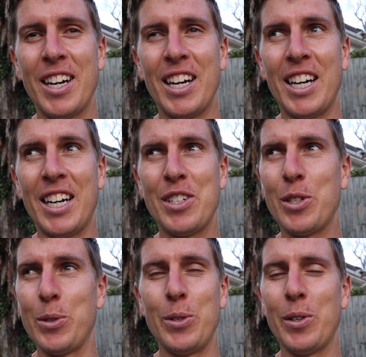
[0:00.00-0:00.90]

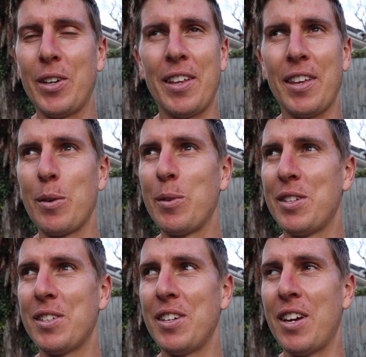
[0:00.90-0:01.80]
to, I think it
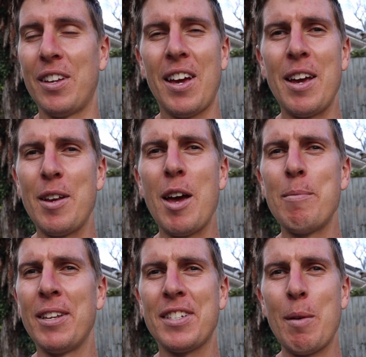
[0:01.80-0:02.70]
was, yeah, 8
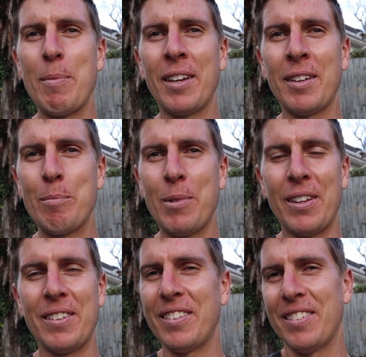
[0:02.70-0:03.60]
minutes something,
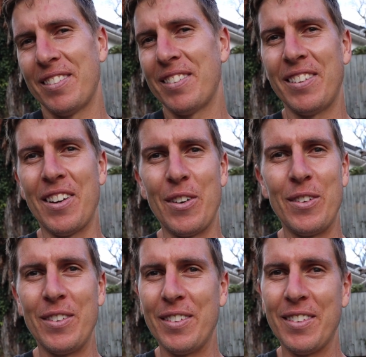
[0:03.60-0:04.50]
but you know,